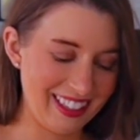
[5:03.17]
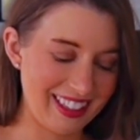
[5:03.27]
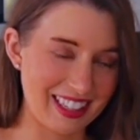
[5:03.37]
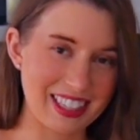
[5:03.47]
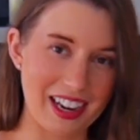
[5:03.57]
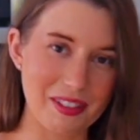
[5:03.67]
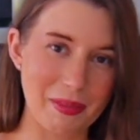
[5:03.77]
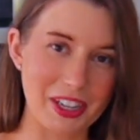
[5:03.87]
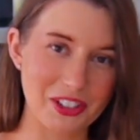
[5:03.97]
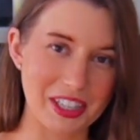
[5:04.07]
That's kind of
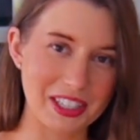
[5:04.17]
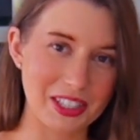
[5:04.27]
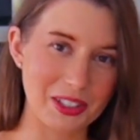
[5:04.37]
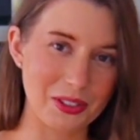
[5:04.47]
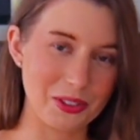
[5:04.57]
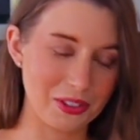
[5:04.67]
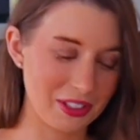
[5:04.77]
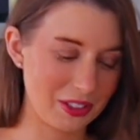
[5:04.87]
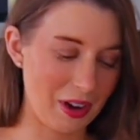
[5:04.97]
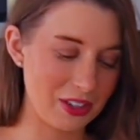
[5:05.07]
my trick to use
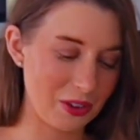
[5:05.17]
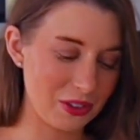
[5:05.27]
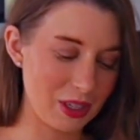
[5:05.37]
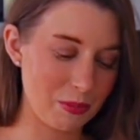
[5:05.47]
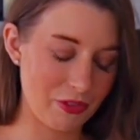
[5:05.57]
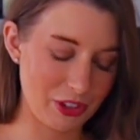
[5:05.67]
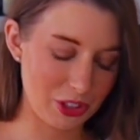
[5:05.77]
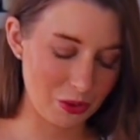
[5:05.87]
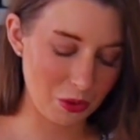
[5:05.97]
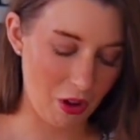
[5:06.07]
so I don't dip for
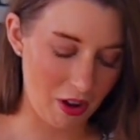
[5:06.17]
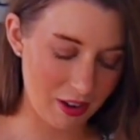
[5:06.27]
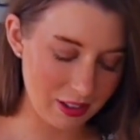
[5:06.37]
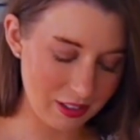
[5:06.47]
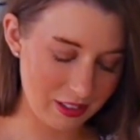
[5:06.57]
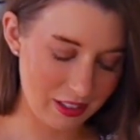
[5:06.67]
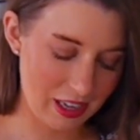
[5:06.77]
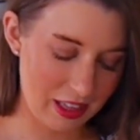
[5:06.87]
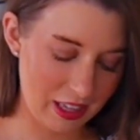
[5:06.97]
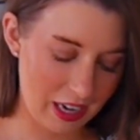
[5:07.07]
too long.
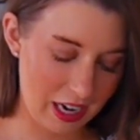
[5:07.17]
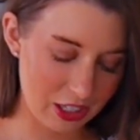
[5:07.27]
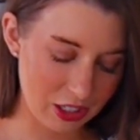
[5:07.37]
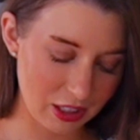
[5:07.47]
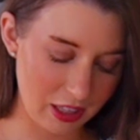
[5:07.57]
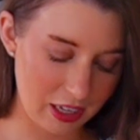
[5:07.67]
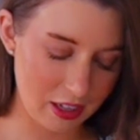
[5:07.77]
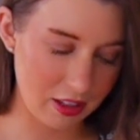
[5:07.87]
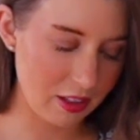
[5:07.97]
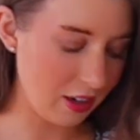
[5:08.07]
And then I just lay
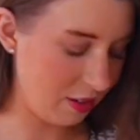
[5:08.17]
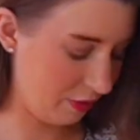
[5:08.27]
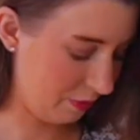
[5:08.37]
it in there.